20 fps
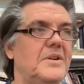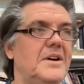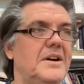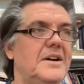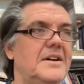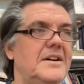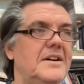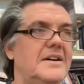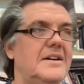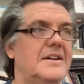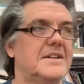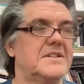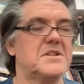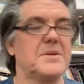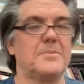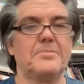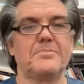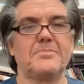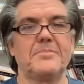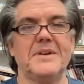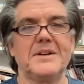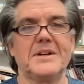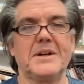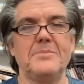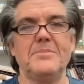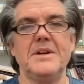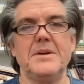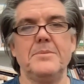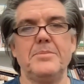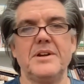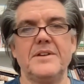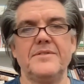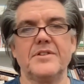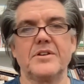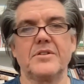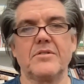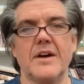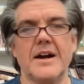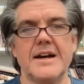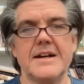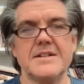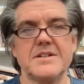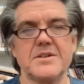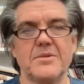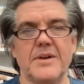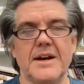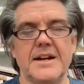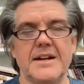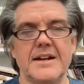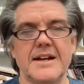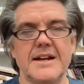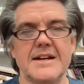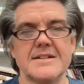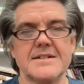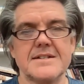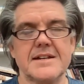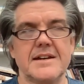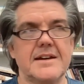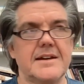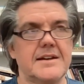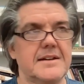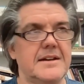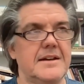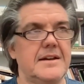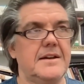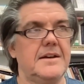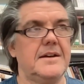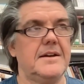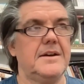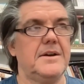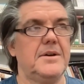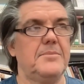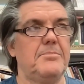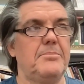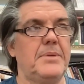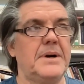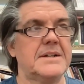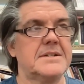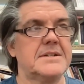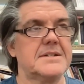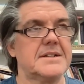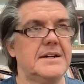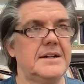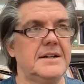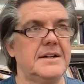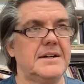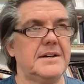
it can be a bit of a grind to write an essay, but